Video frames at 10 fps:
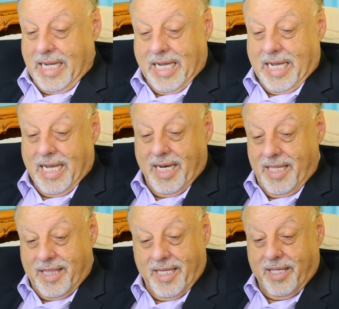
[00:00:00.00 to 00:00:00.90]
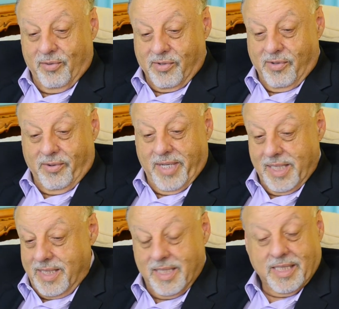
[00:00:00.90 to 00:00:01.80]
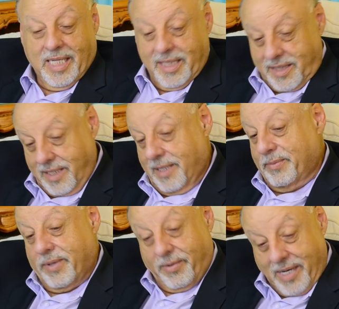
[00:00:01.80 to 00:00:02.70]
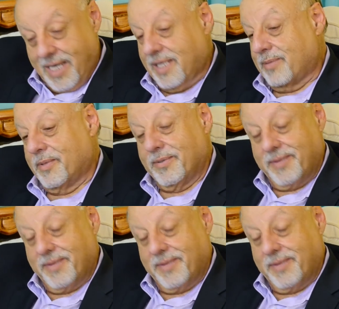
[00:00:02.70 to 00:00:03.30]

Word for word: I, I didn't think you was going to end this like Jerry Maguire's movie.